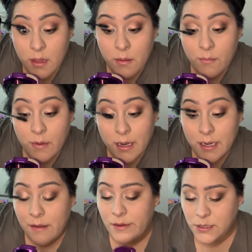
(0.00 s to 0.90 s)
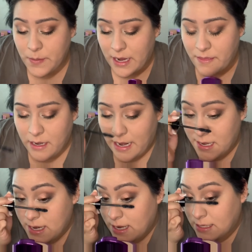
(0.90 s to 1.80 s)
when it was big in the
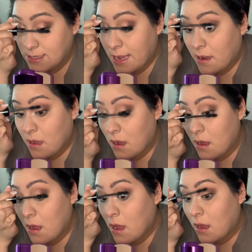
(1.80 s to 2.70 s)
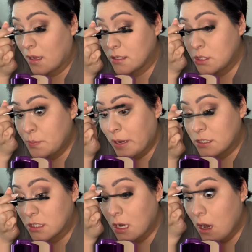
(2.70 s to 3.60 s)
90s, like Tupac
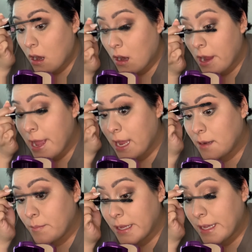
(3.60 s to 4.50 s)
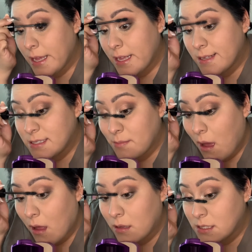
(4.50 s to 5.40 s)
Shakur and Biggie
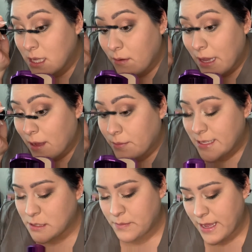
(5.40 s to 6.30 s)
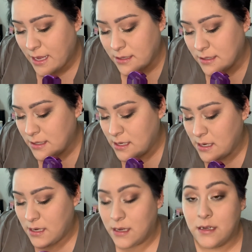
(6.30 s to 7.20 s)
Smalls, they were like this big,
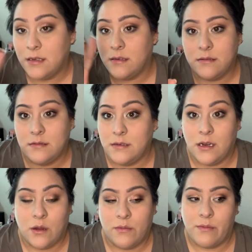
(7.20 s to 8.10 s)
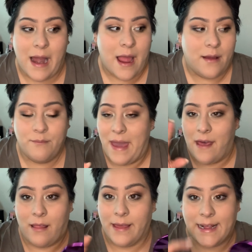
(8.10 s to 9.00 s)
rap
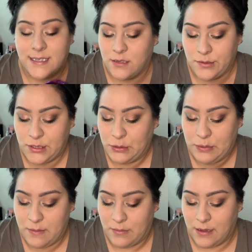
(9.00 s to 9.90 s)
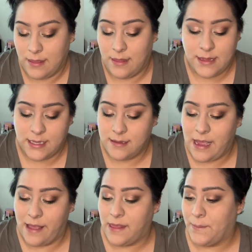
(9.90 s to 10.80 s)
battle against those two people, and
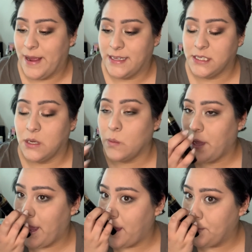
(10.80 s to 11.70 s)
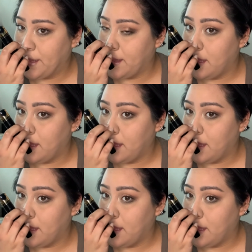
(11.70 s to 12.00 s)
they ended up passing away. But